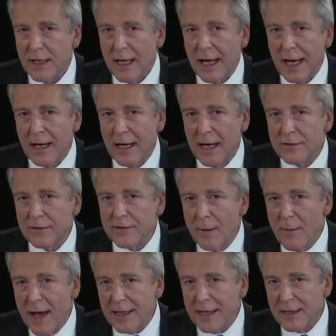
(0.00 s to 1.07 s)
and
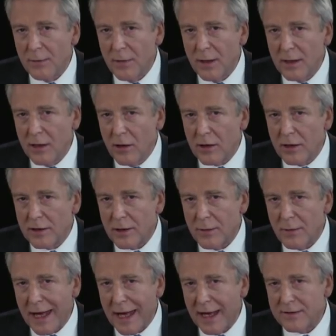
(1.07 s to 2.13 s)
summate them and look at
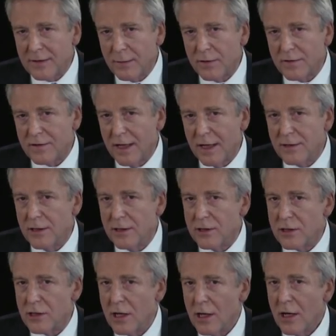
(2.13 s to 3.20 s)
them as a
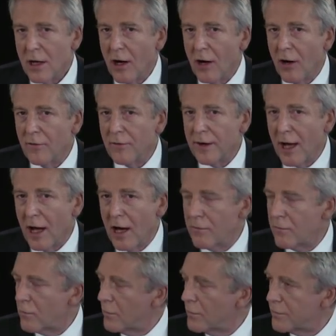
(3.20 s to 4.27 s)
percentage of the
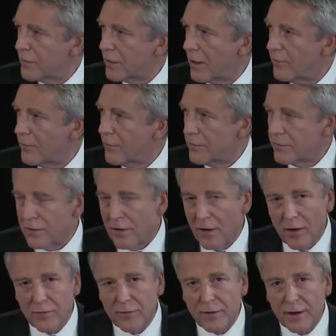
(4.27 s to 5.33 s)
overall circumference
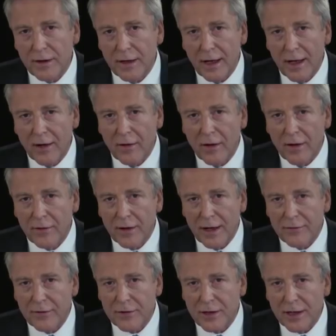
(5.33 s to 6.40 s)
of the
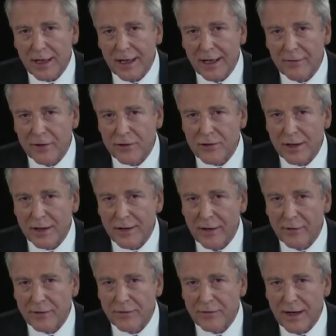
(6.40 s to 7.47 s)
left ventricular outflow tract, the
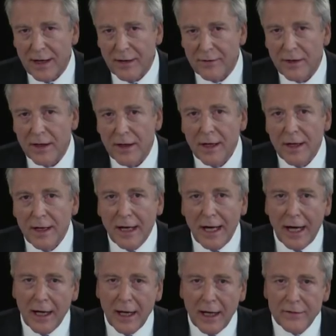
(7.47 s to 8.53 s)
aortic valve.
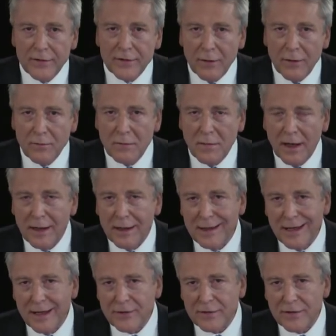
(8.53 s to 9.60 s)
And so, in the
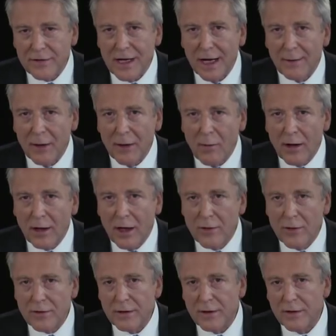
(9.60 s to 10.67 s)
interest of time, I won't go
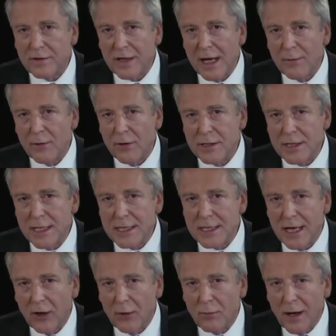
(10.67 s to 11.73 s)
through the schema in
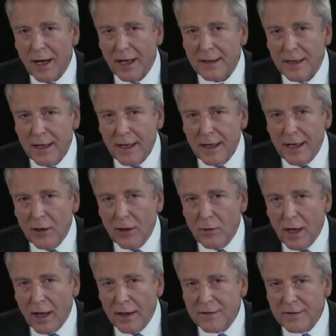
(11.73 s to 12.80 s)
detail, but
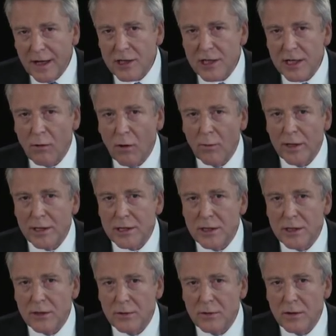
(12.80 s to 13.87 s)
essentially what we
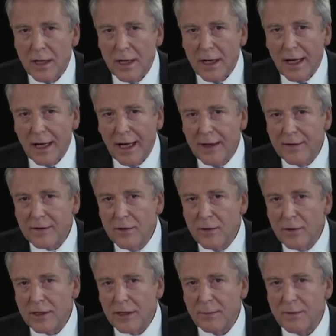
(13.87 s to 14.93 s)
do is look
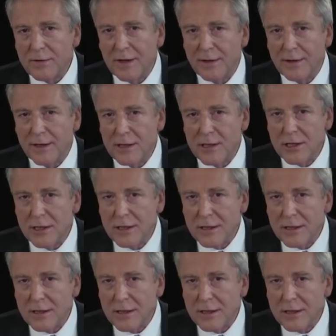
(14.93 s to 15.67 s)
at the percentage, and